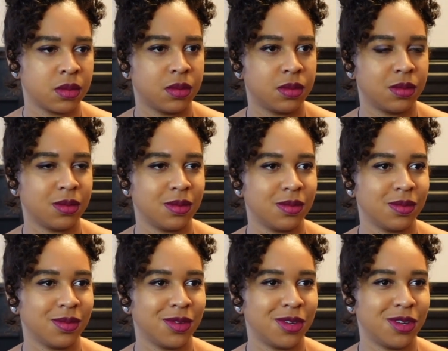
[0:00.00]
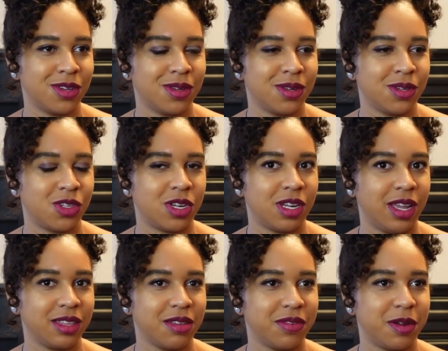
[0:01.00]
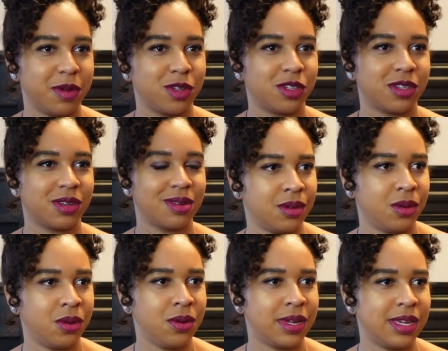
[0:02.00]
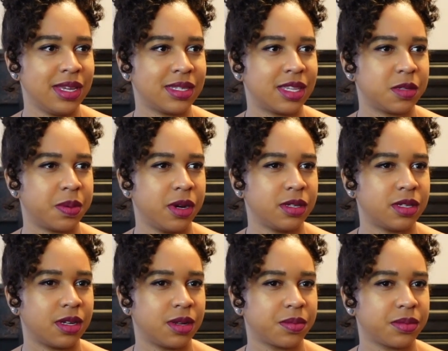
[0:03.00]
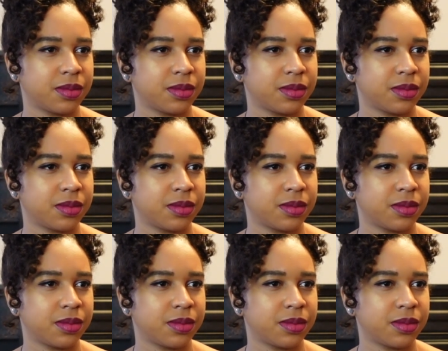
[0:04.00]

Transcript: Mm. She didn't like that very much. Who is this person?